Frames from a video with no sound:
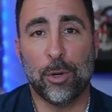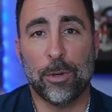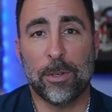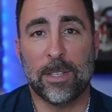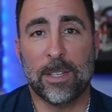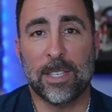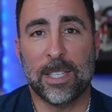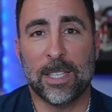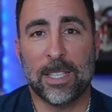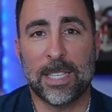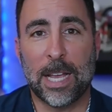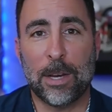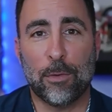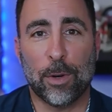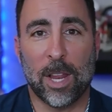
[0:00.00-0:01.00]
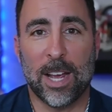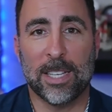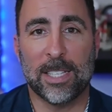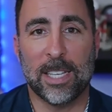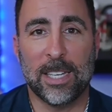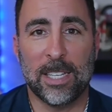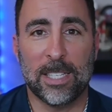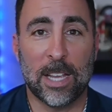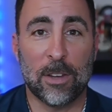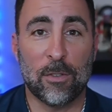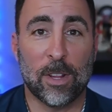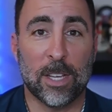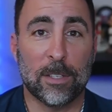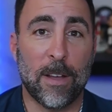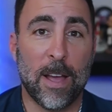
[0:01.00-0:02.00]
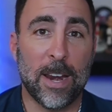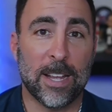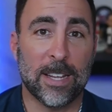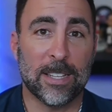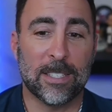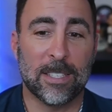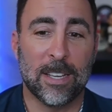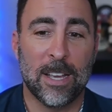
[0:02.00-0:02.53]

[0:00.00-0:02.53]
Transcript: you're centralizing decentralized finance.